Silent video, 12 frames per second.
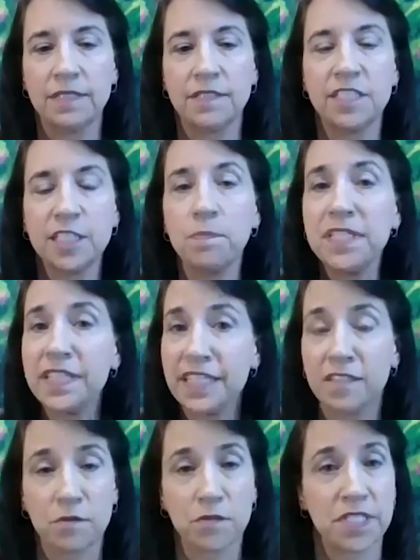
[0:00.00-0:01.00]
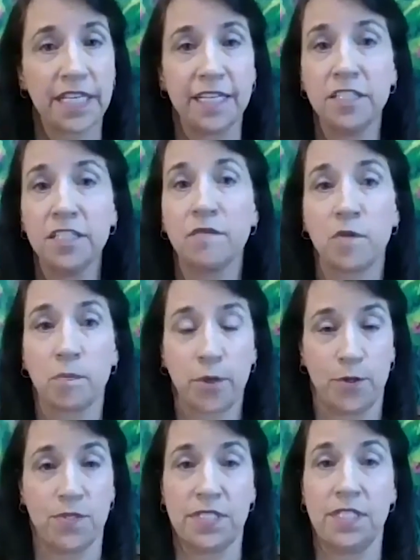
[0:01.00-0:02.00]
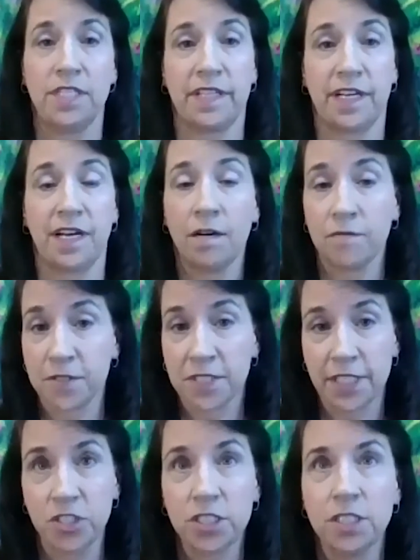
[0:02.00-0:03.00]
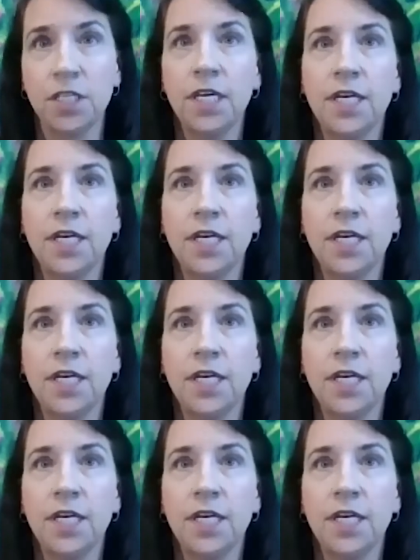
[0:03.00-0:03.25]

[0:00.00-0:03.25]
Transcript: deepen the understanding of the person in the conversation,